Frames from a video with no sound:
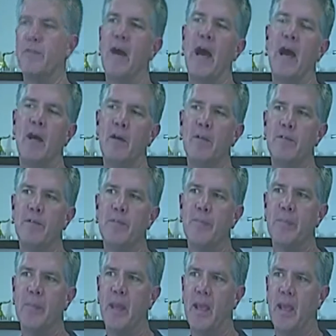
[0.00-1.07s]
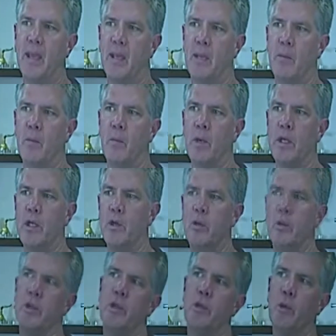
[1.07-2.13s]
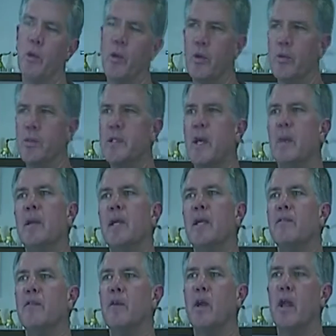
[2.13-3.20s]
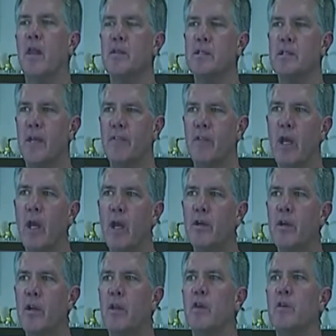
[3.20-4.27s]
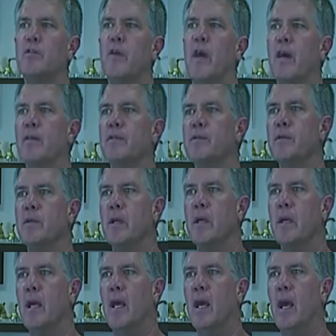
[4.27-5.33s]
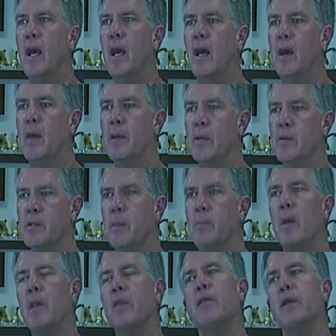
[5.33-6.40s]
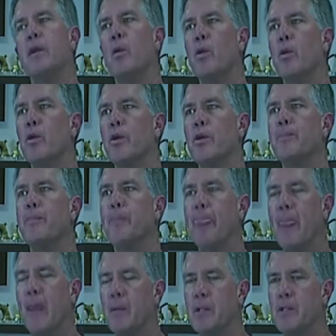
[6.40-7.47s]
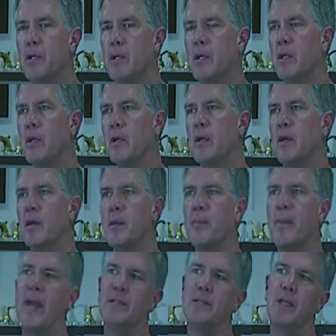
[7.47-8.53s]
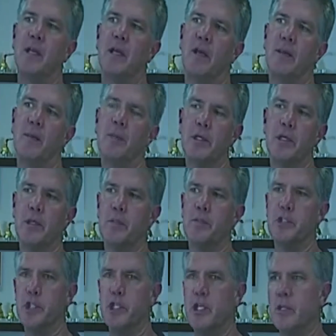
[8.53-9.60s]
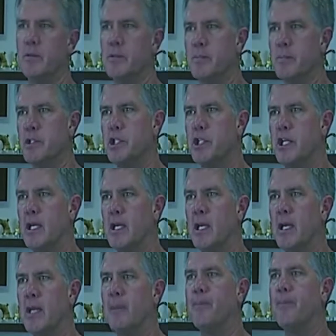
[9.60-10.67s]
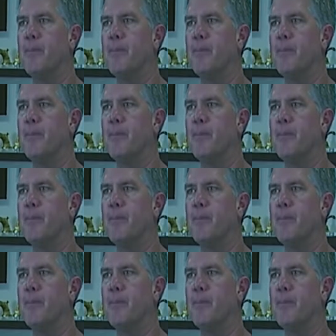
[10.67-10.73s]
valve, and we knew a new order was coming in for another 700 of those valves, and it was a monthly order. And we took a look at our capacity on the particular machine it was machining at.